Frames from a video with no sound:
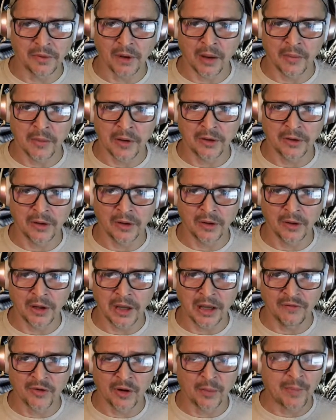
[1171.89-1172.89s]
I mean,
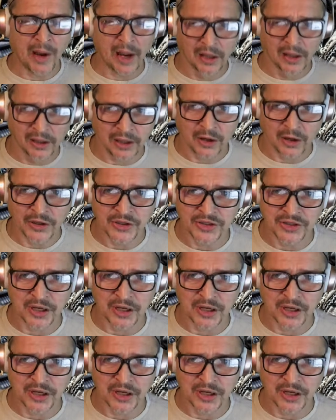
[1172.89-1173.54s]
even a pellet gun is